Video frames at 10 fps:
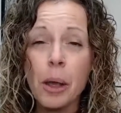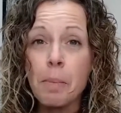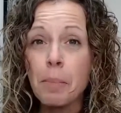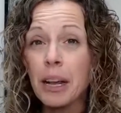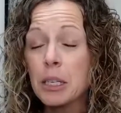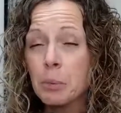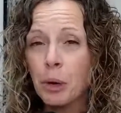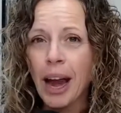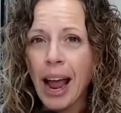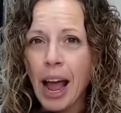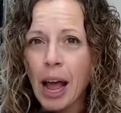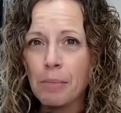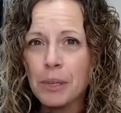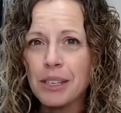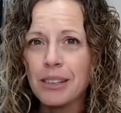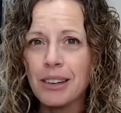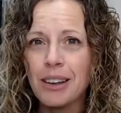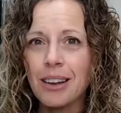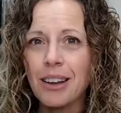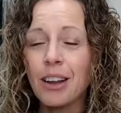because perhaps
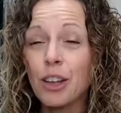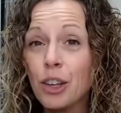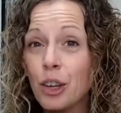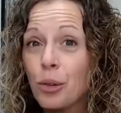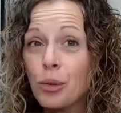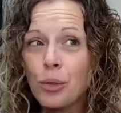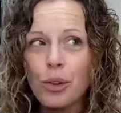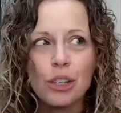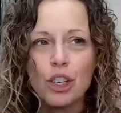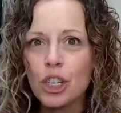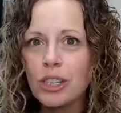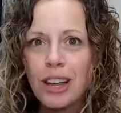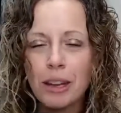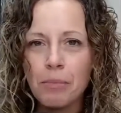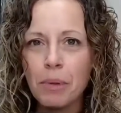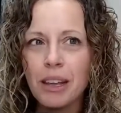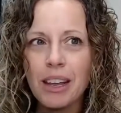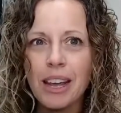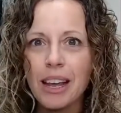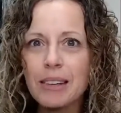you, just like
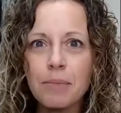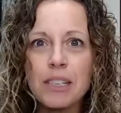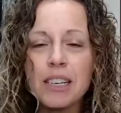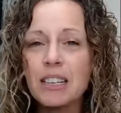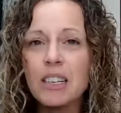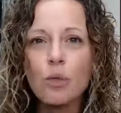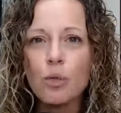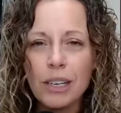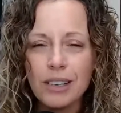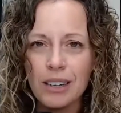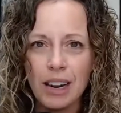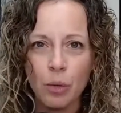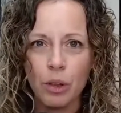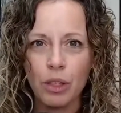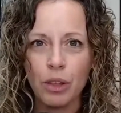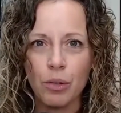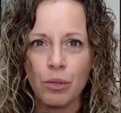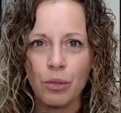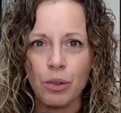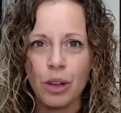me, it doesn't resonate with you.